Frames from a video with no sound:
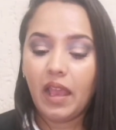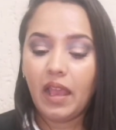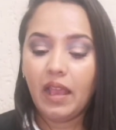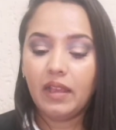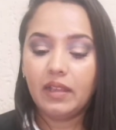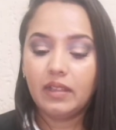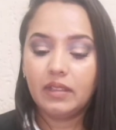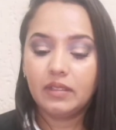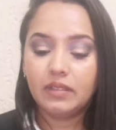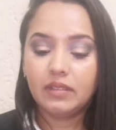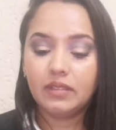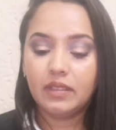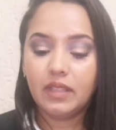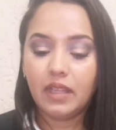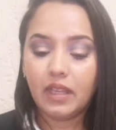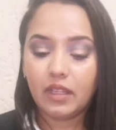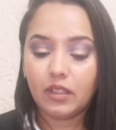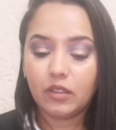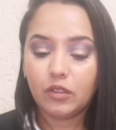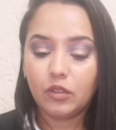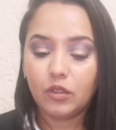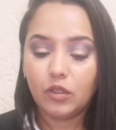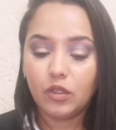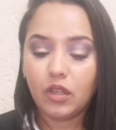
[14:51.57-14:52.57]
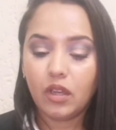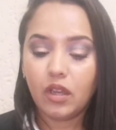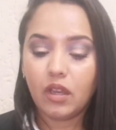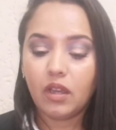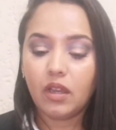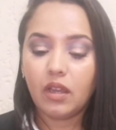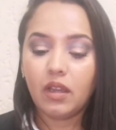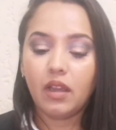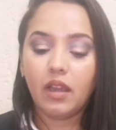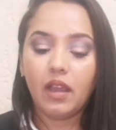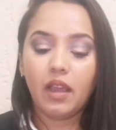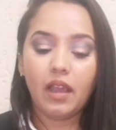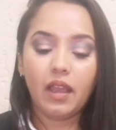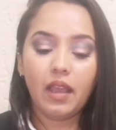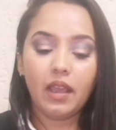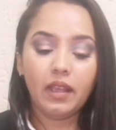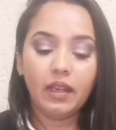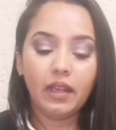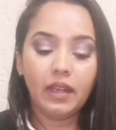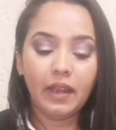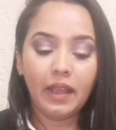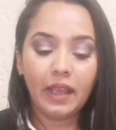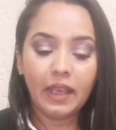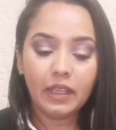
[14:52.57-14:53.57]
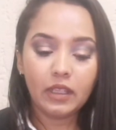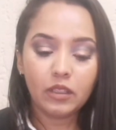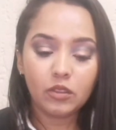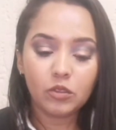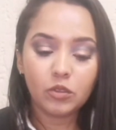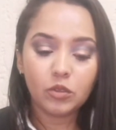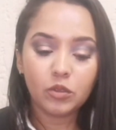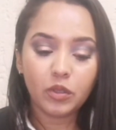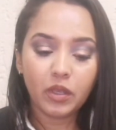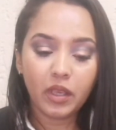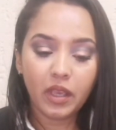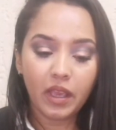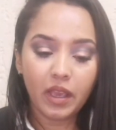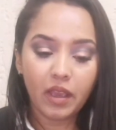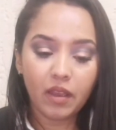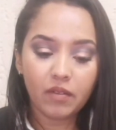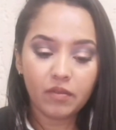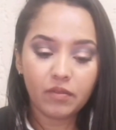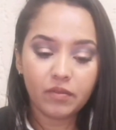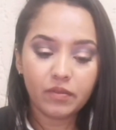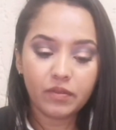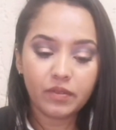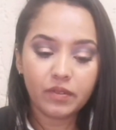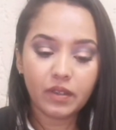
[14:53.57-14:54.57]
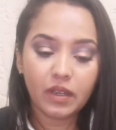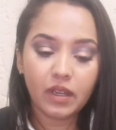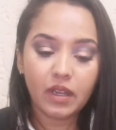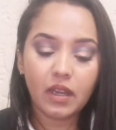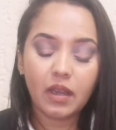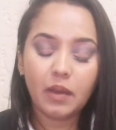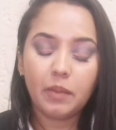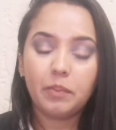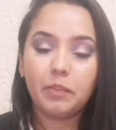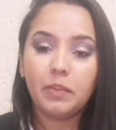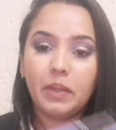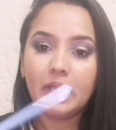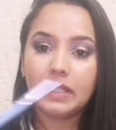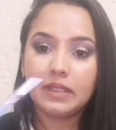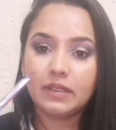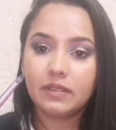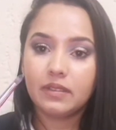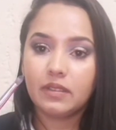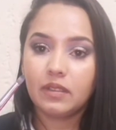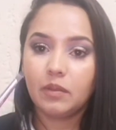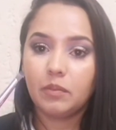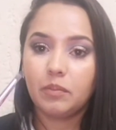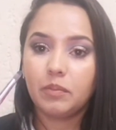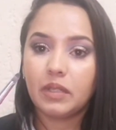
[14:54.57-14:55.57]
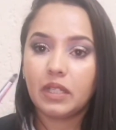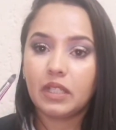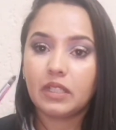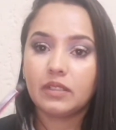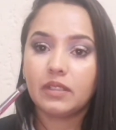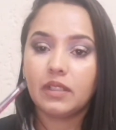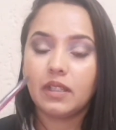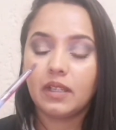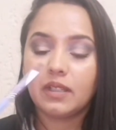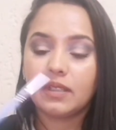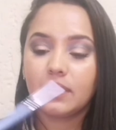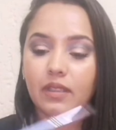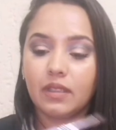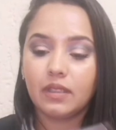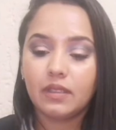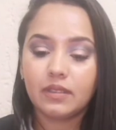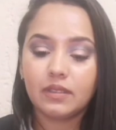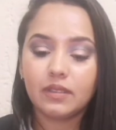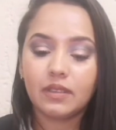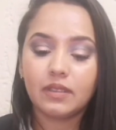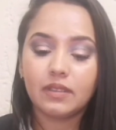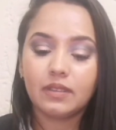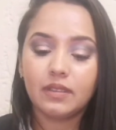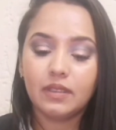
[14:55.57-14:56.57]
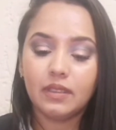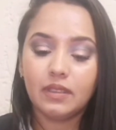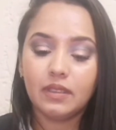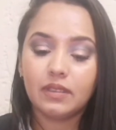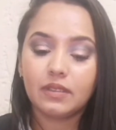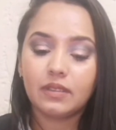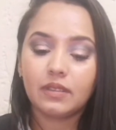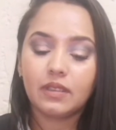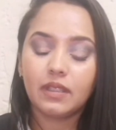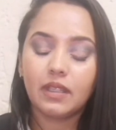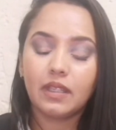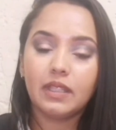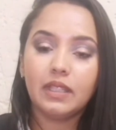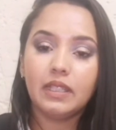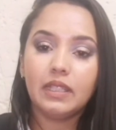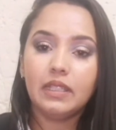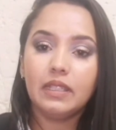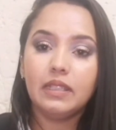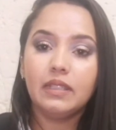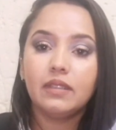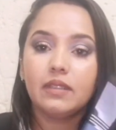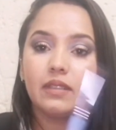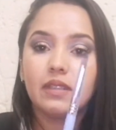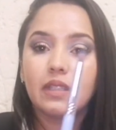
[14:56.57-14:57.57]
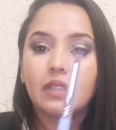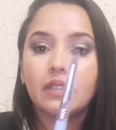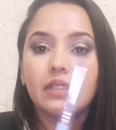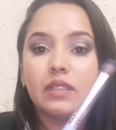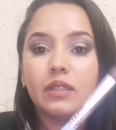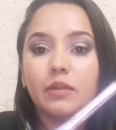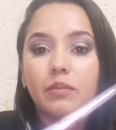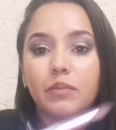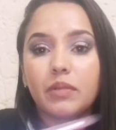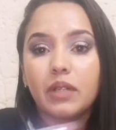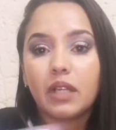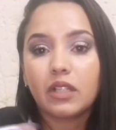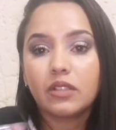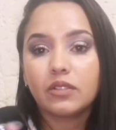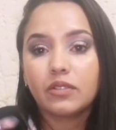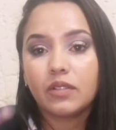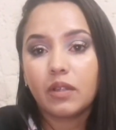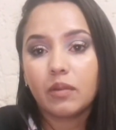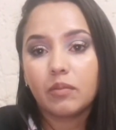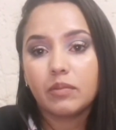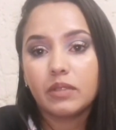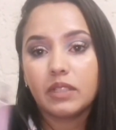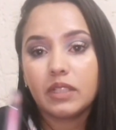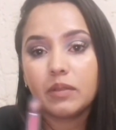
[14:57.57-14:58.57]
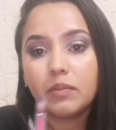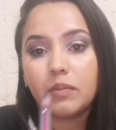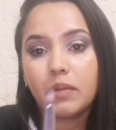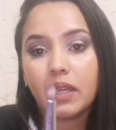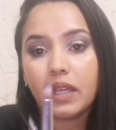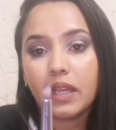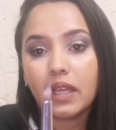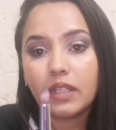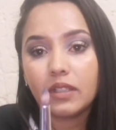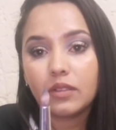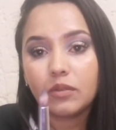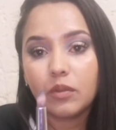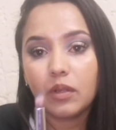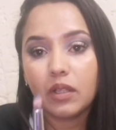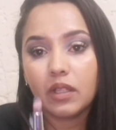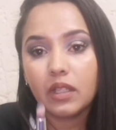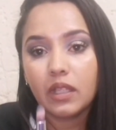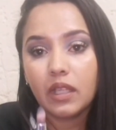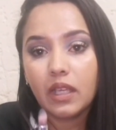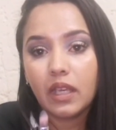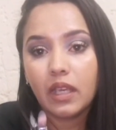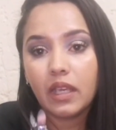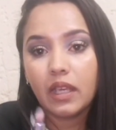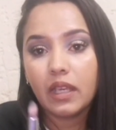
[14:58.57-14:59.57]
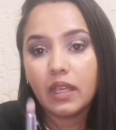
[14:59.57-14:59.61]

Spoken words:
And then I like to have a pencil brush like this. This is the E40 brush from Sigma as well.